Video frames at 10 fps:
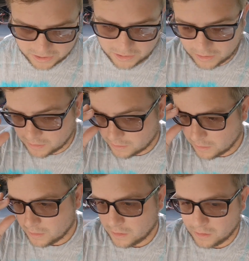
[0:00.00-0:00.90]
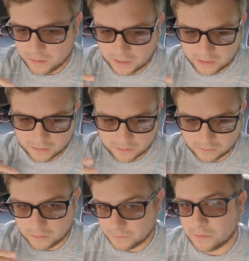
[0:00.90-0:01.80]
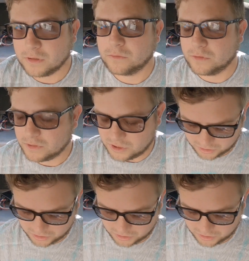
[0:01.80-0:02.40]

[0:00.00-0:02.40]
peak lower than it really